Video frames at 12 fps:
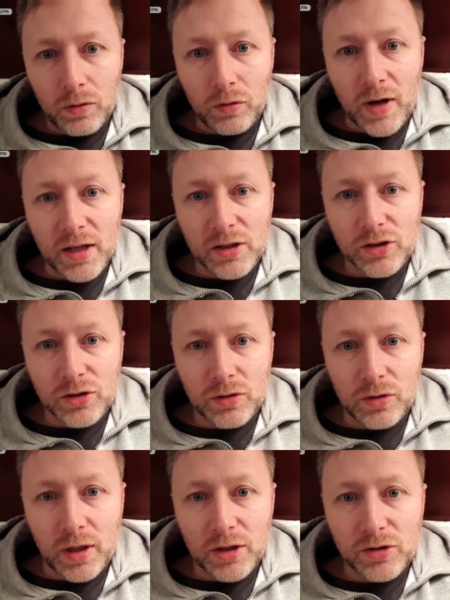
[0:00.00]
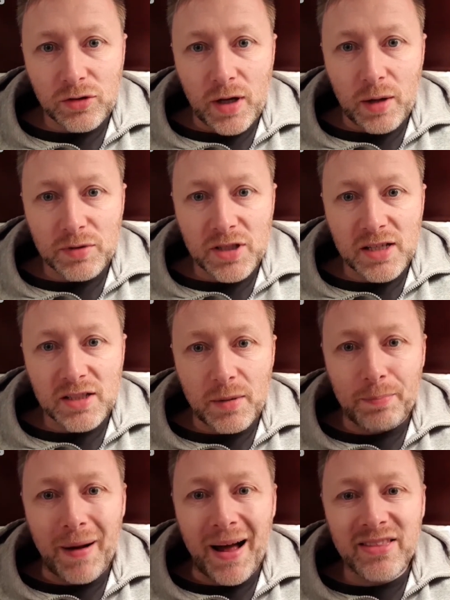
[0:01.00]
That's the app says
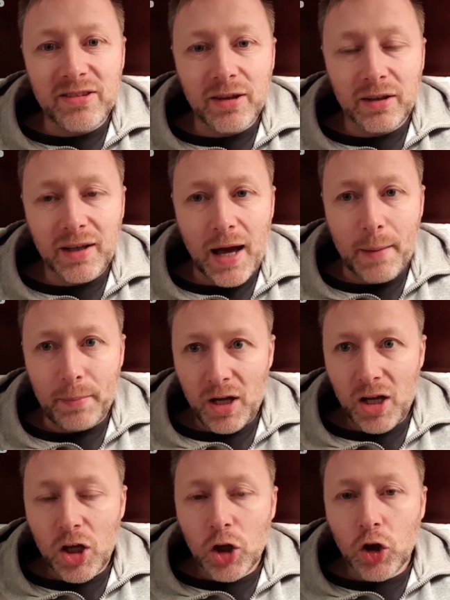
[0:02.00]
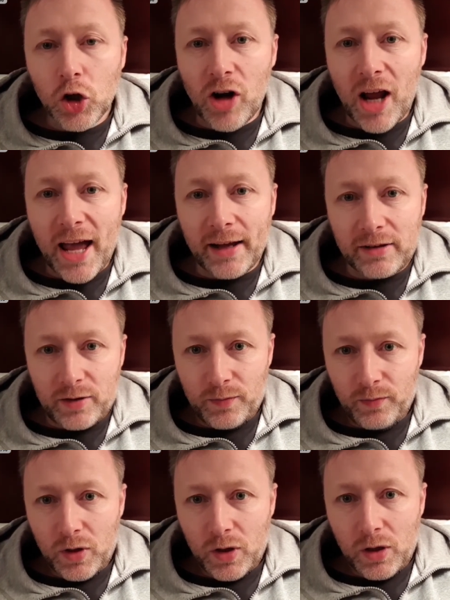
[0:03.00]
banter cam. Correct.
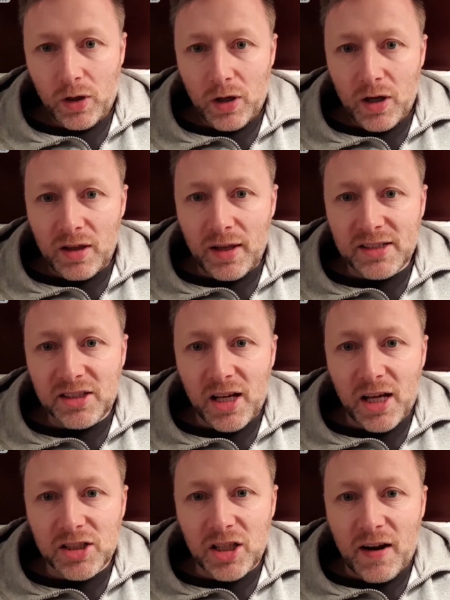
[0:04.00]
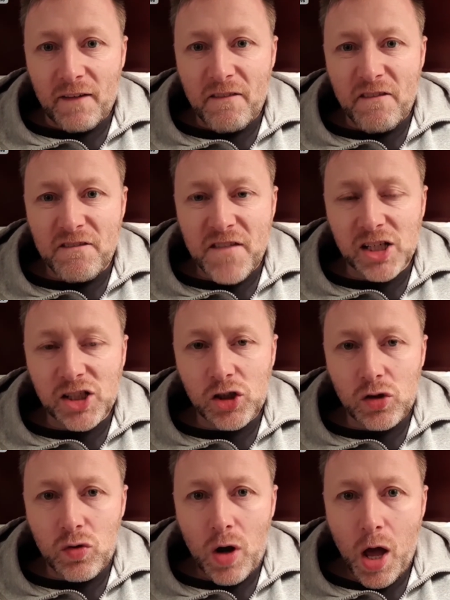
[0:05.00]
This is an
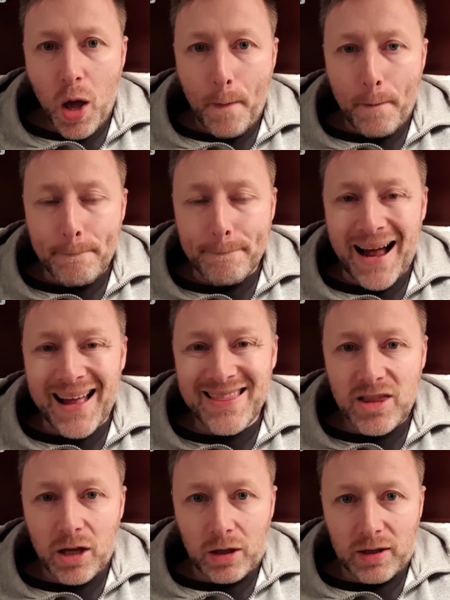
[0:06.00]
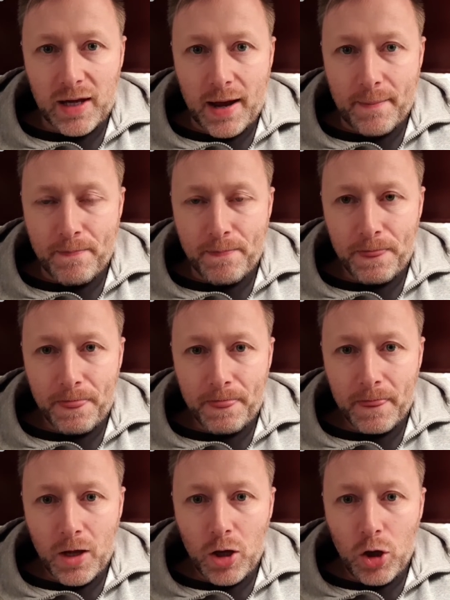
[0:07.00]
official banter cam.
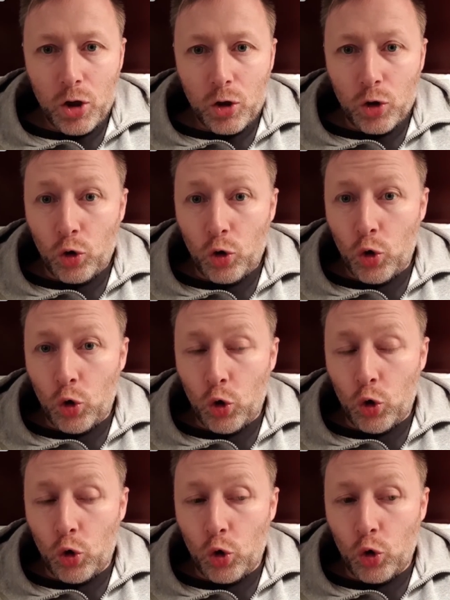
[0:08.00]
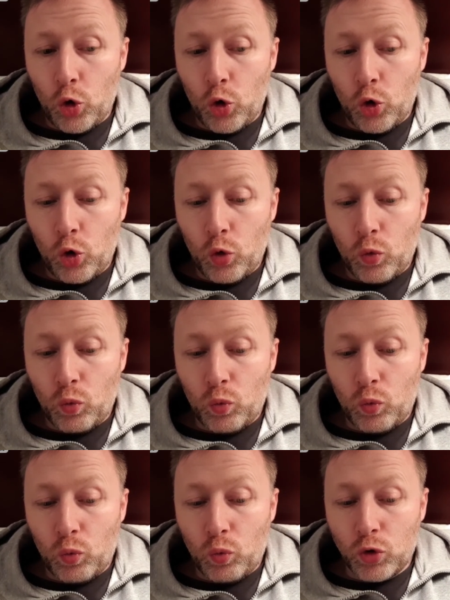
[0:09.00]
No,
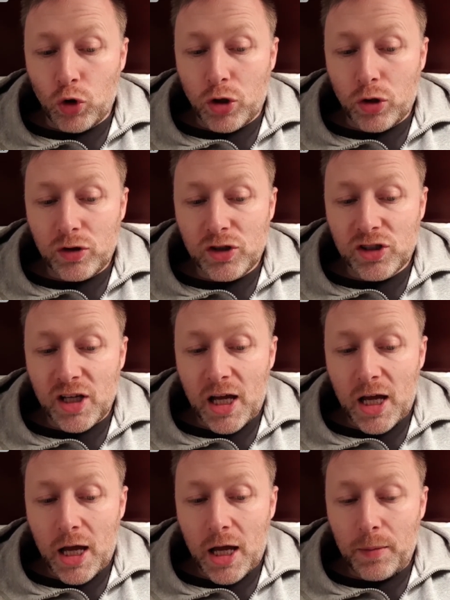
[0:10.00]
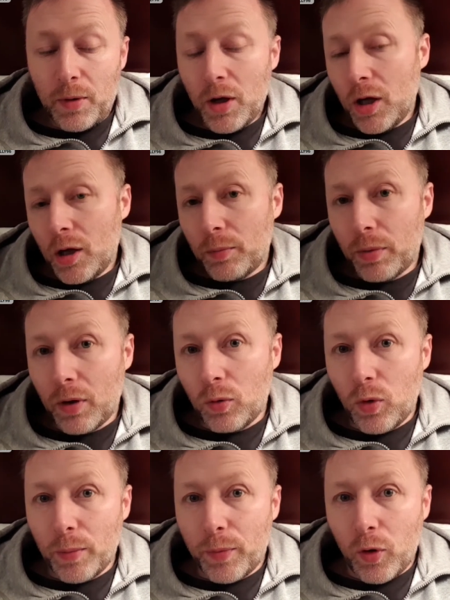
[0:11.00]
you could say,
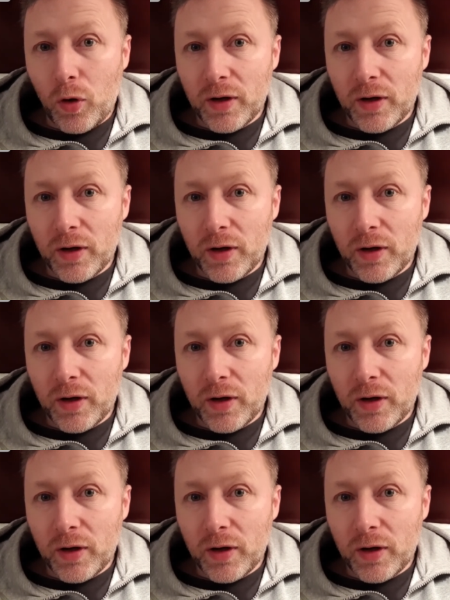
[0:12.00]
but what about